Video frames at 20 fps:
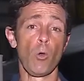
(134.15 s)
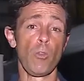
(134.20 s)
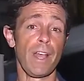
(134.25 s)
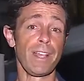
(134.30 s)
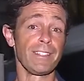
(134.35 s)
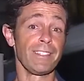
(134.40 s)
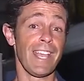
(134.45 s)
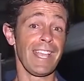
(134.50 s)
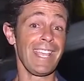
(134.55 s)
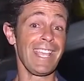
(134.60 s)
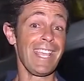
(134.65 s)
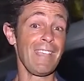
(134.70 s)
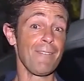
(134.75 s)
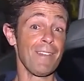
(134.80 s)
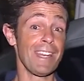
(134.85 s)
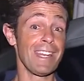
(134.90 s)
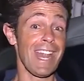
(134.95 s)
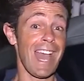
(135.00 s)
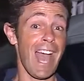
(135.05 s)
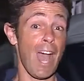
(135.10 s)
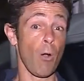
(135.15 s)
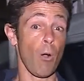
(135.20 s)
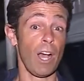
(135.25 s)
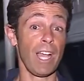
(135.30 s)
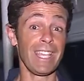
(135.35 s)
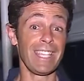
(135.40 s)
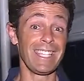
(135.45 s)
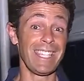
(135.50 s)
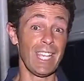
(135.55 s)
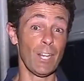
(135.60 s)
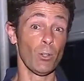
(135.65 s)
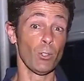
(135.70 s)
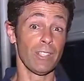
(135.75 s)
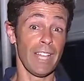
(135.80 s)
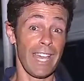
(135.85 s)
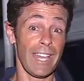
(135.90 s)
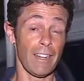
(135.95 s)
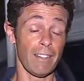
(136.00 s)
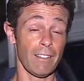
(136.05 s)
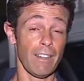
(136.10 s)
though they say even now, a year
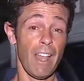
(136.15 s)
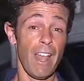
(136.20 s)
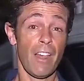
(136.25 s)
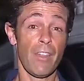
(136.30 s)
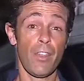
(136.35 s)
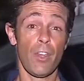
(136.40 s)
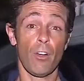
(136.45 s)
later,